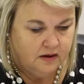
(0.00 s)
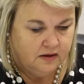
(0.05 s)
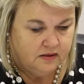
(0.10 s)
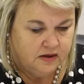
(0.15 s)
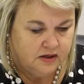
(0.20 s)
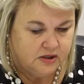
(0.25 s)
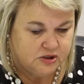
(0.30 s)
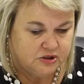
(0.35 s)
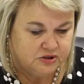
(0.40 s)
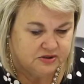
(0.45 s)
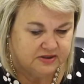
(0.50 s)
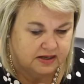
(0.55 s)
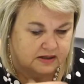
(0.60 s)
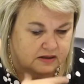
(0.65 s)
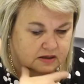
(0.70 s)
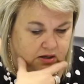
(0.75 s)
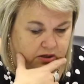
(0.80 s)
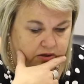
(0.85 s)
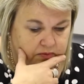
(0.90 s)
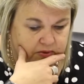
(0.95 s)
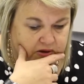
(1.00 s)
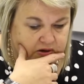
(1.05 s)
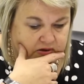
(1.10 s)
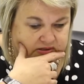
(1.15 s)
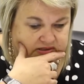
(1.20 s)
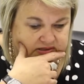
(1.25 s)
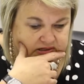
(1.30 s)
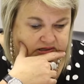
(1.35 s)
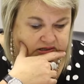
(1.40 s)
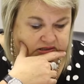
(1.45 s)
the issues that need to be
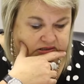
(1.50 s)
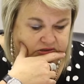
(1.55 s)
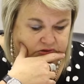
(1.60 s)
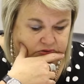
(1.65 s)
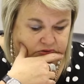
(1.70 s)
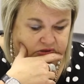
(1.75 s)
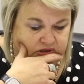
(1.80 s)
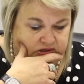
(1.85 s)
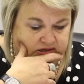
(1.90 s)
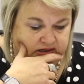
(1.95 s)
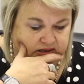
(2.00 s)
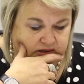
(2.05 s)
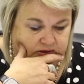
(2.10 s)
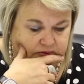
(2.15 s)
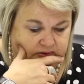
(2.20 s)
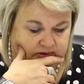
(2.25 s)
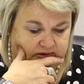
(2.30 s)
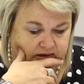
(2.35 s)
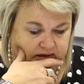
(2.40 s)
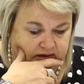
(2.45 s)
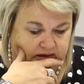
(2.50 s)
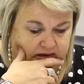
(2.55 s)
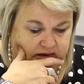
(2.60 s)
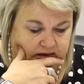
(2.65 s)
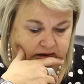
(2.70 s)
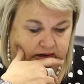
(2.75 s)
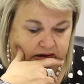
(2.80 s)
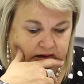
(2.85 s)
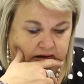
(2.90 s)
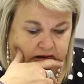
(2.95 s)
considered is also dealt with in the